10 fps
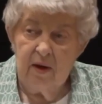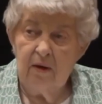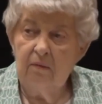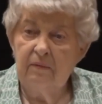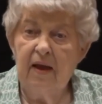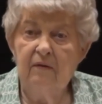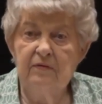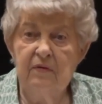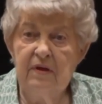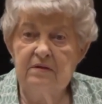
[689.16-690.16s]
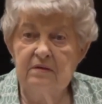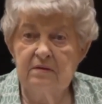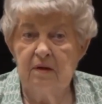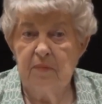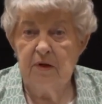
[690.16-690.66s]
Well, after
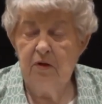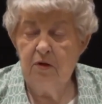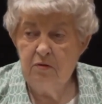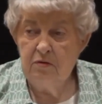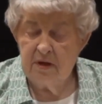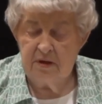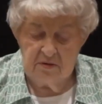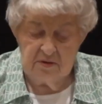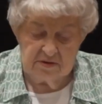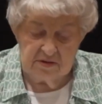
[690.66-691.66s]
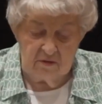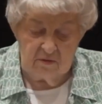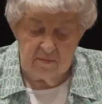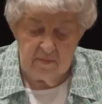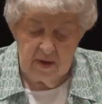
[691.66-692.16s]
these had been used, they couldn't
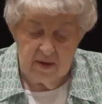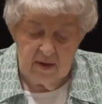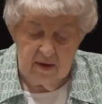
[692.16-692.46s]
sell them.